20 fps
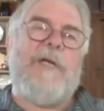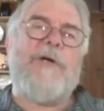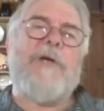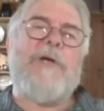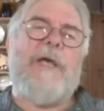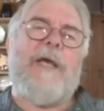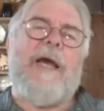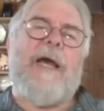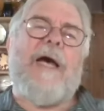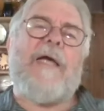
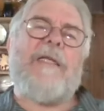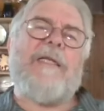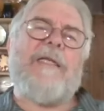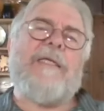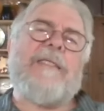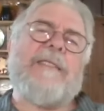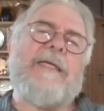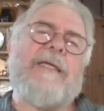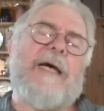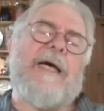looking at
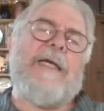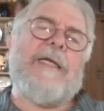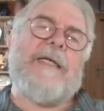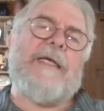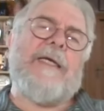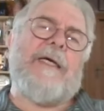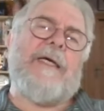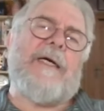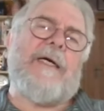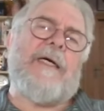is the
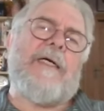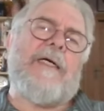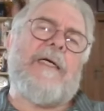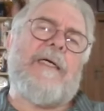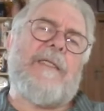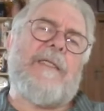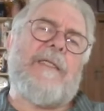idea